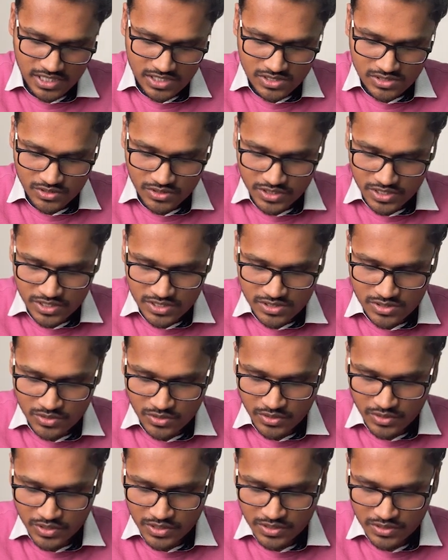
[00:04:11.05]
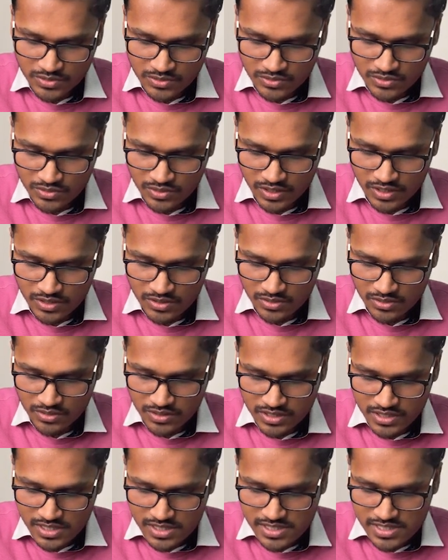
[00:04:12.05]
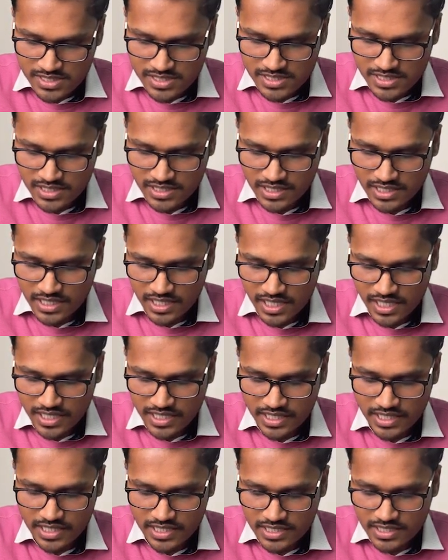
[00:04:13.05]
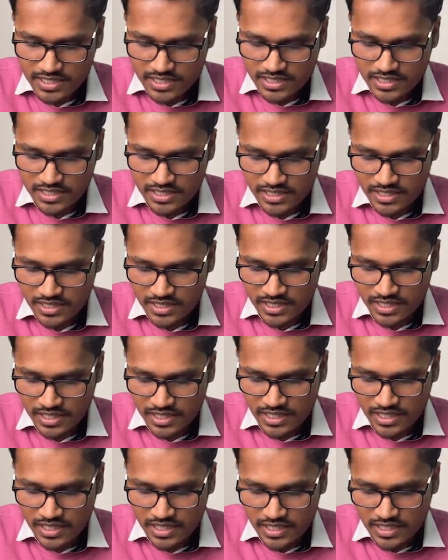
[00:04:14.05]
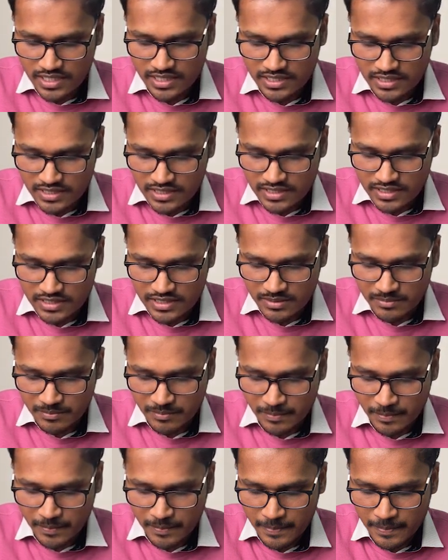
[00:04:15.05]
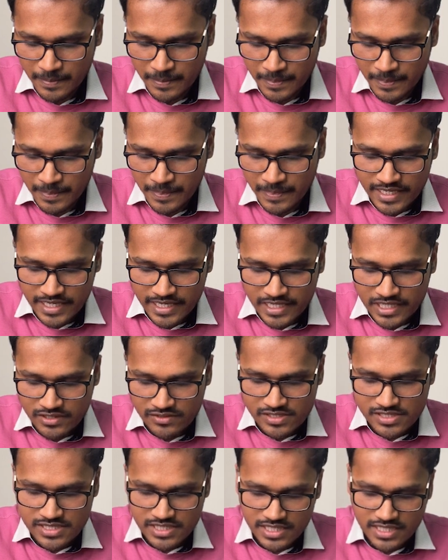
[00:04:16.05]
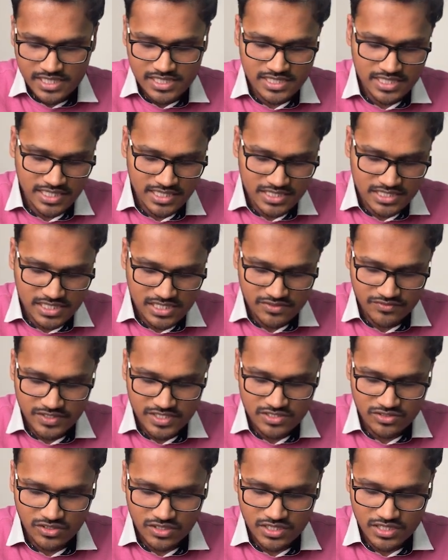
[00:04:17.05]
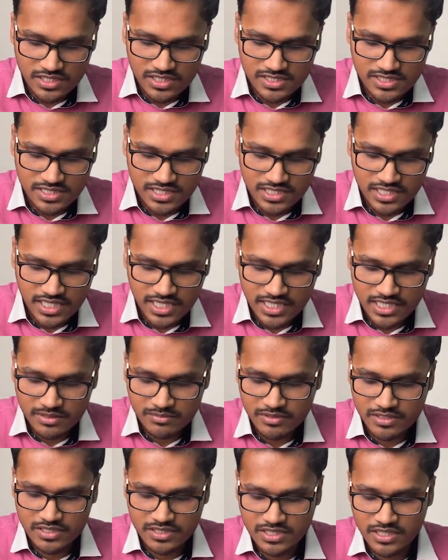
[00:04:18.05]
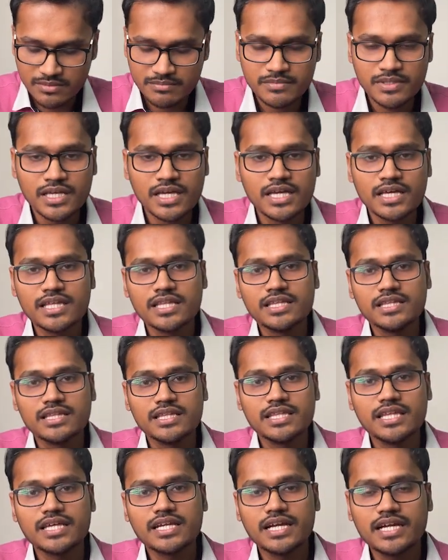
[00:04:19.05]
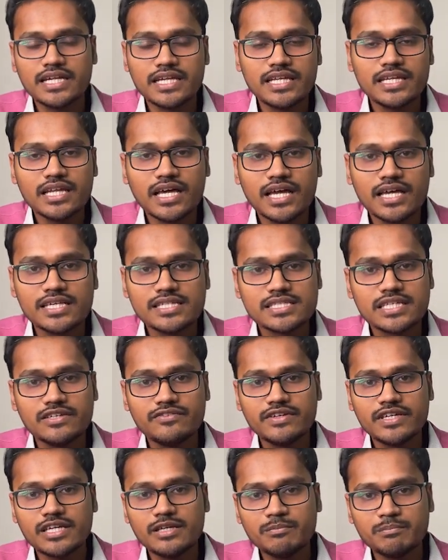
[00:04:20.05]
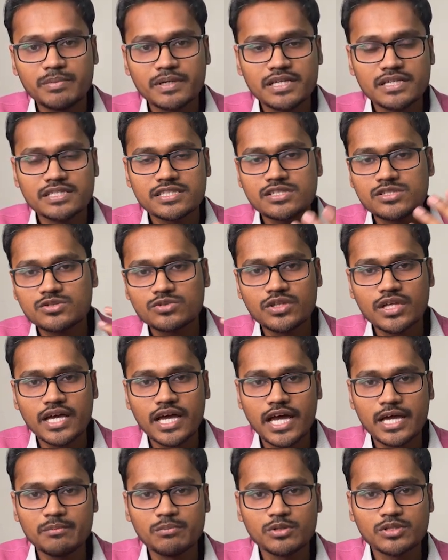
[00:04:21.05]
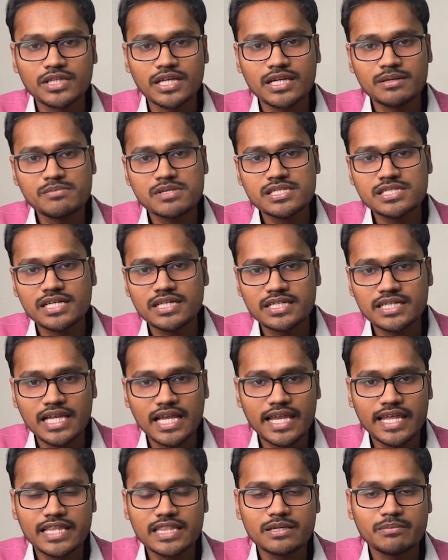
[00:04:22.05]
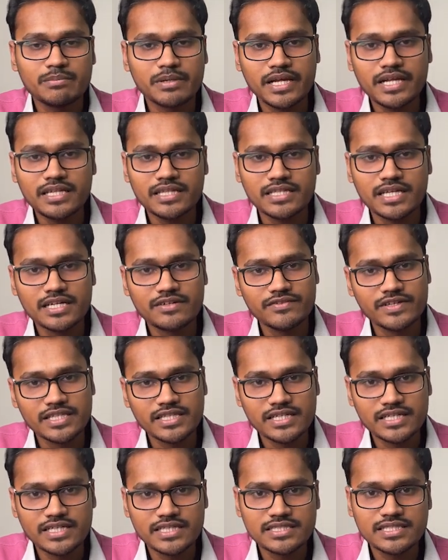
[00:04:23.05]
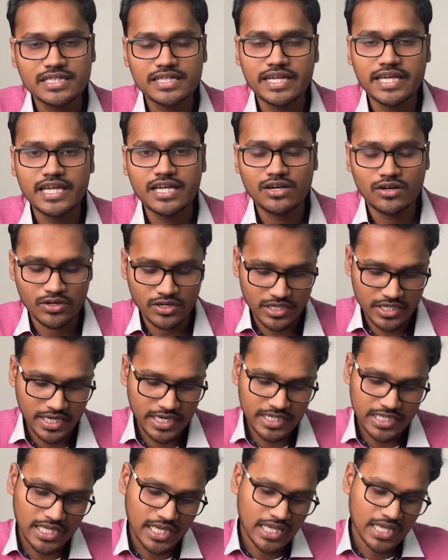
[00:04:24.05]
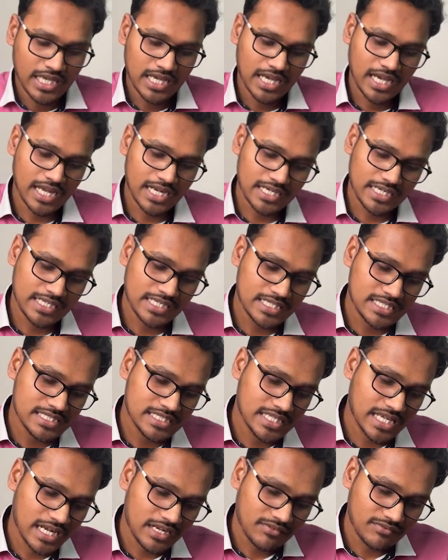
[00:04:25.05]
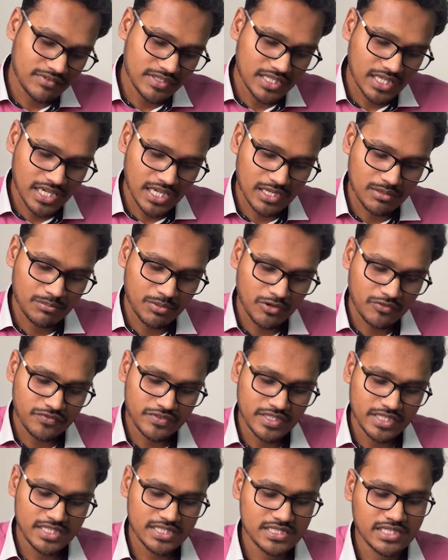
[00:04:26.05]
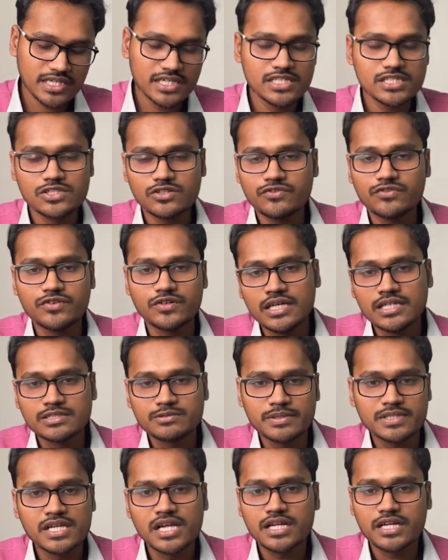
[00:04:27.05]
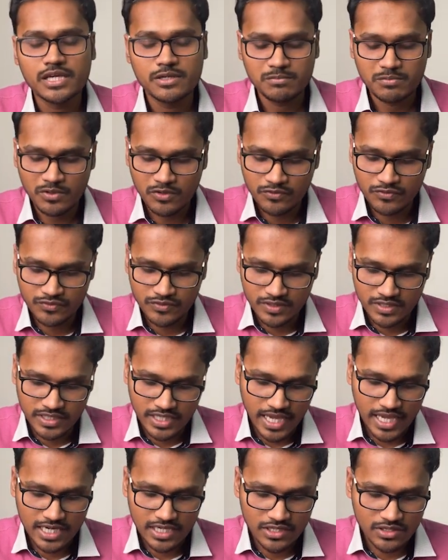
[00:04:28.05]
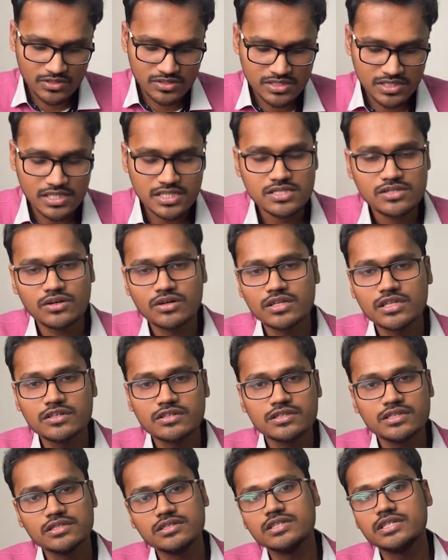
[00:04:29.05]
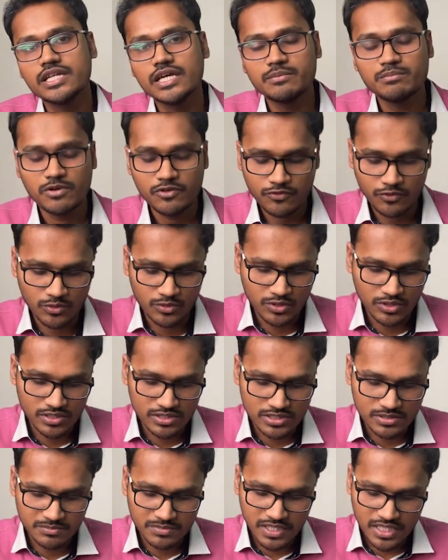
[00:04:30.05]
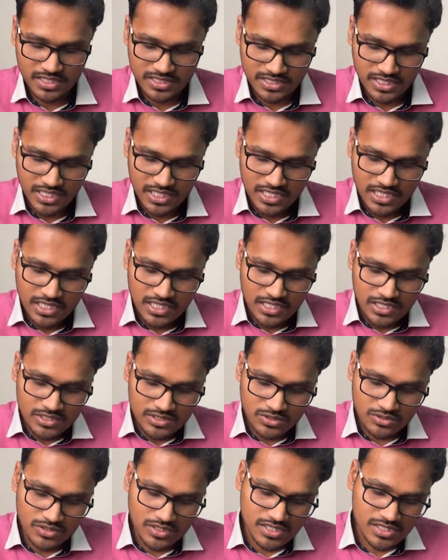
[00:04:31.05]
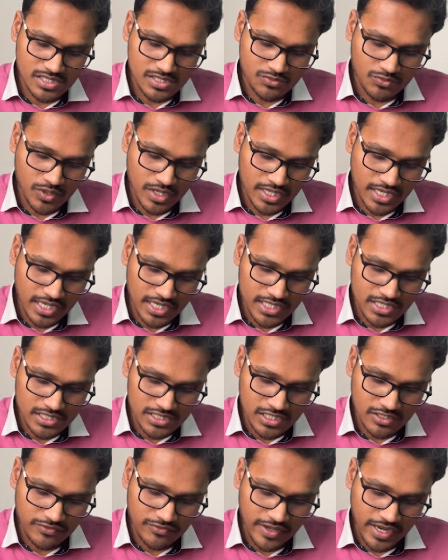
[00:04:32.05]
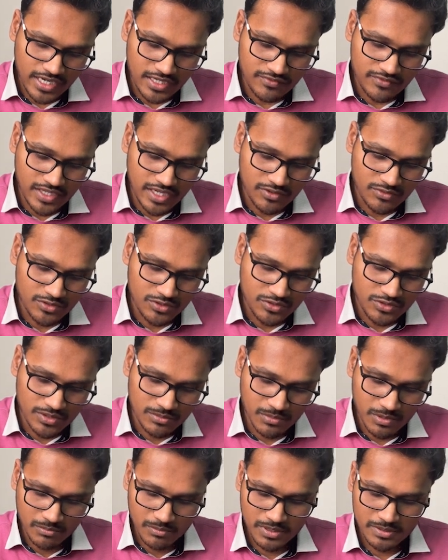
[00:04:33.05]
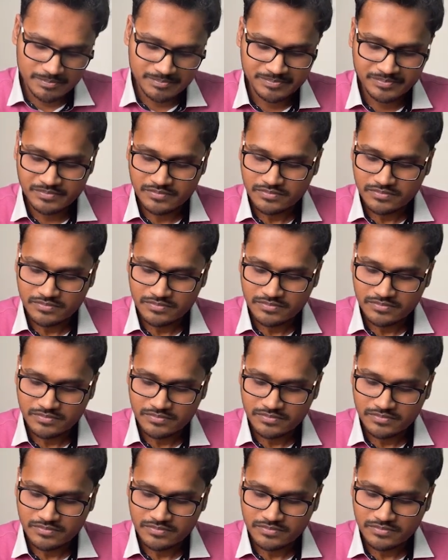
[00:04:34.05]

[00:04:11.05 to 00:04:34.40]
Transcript: So it is going to control the circadian rhythm. In our CNS lectures, we saw that the circadian rhythm, the retina is giving impulses to the hypothalamus and telling the brain that whether it is a day or a night. And it is done with the help of these kinds of special type of ganglion cells, or the third type of photoreceptors. So this is one additional fact we have to remember.